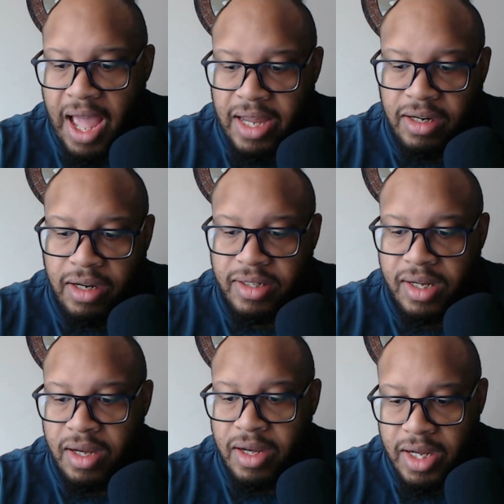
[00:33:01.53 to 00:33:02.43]
line looks
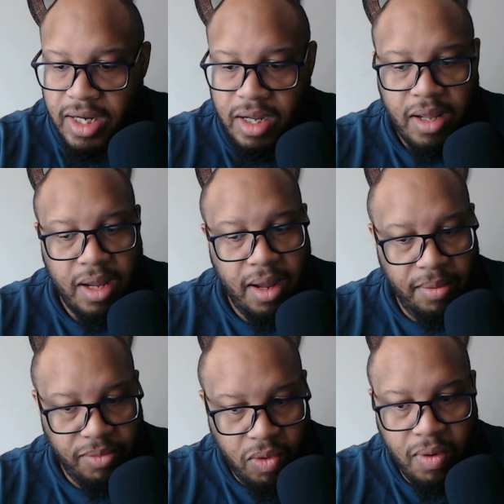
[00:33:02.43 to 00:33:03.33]
good.
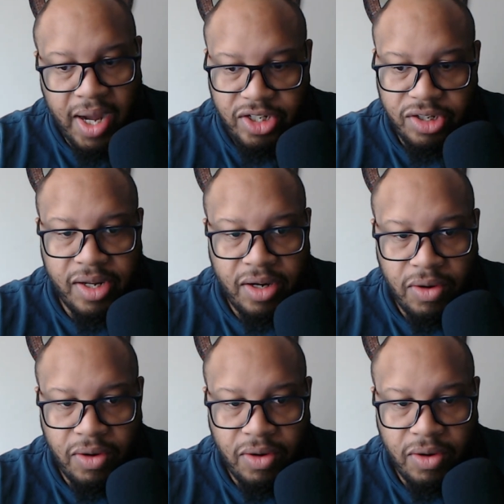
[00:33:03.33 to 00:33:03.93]
questioning